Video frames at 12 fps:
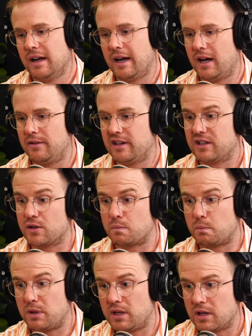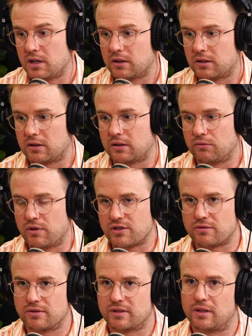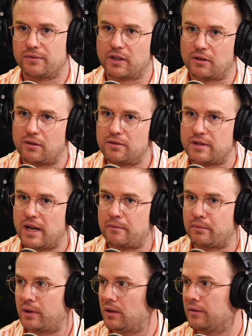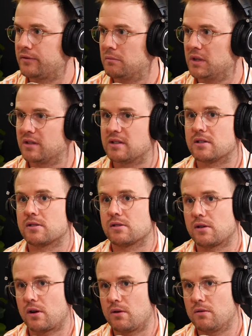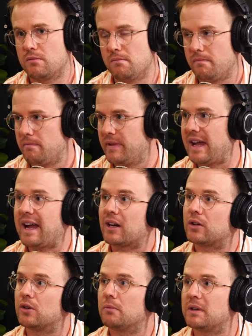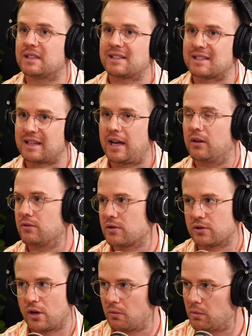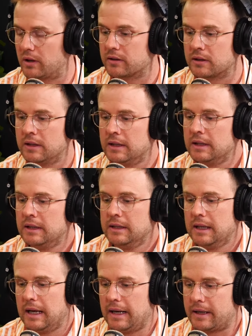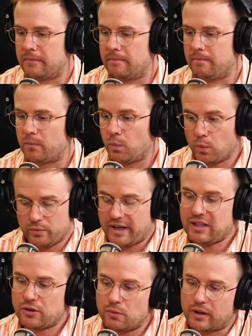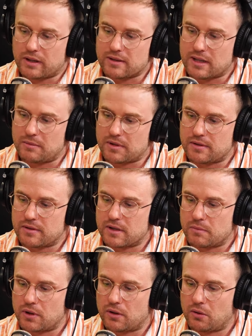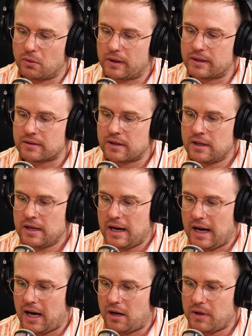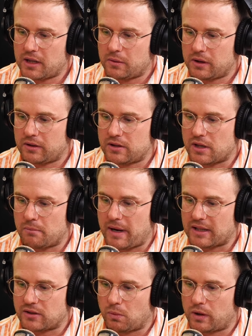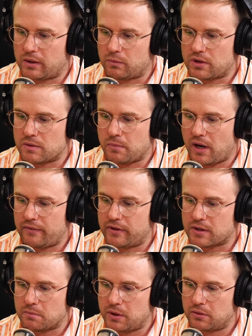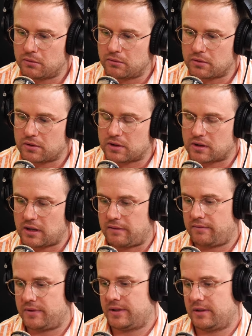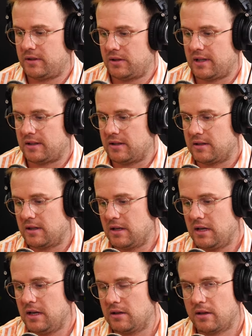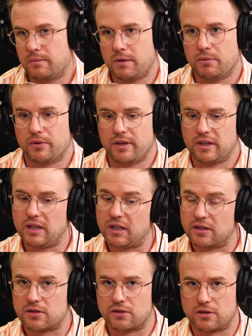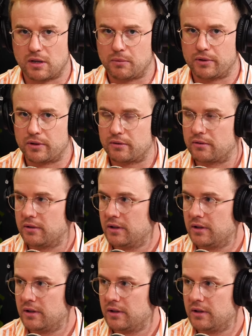Uh, you get those big restaurants that often close down pretty often, because there's so the economics at scale just don't work. Um, well, they do work in some instances, but not always. Uh, I might quickly jump back to one, which is buy versus build. Just tuck, tuck this in here. A lot of people think you can just jump onto